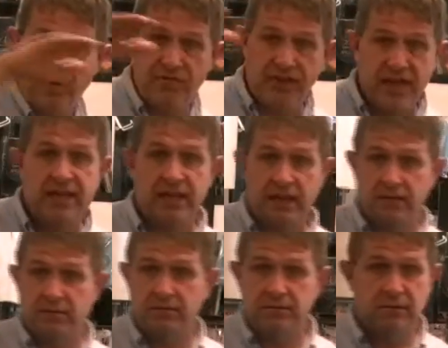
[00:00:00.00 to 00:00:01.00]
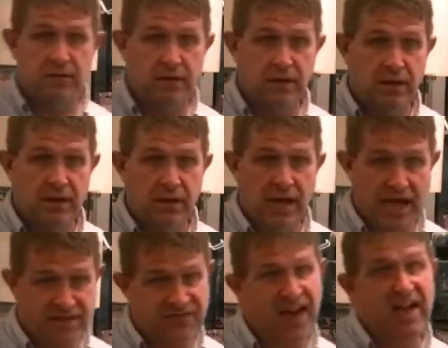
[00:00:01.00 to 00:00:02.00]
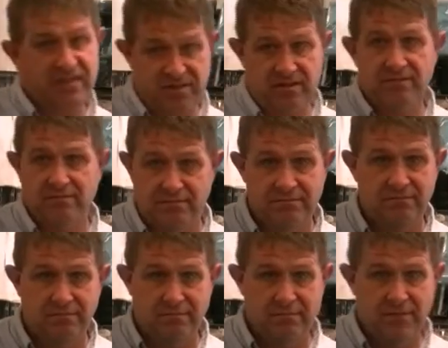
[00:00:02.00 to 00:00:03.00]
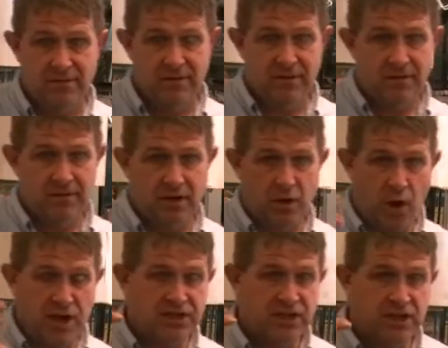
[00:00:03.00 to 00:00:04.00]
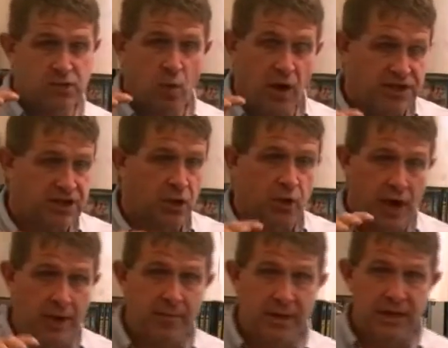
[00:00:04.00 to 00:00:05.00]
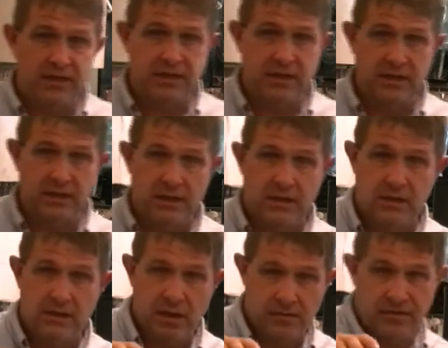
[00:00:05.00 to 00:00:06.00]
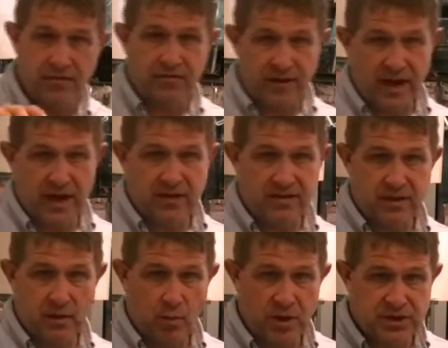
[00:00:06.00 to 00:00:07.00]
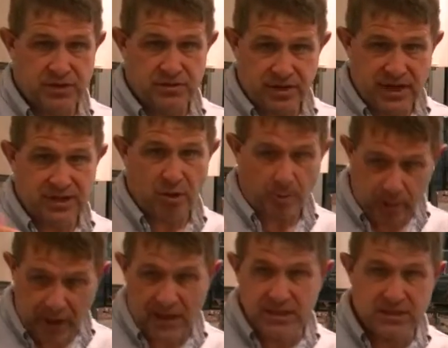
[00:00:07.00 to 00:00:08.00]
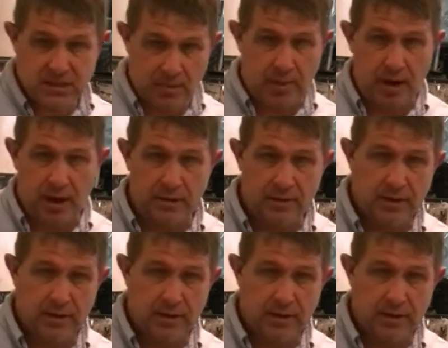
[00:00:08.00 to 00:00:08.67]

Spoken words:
thinking has faith. The question is, what is the credibility of the faith in which things are placed upon?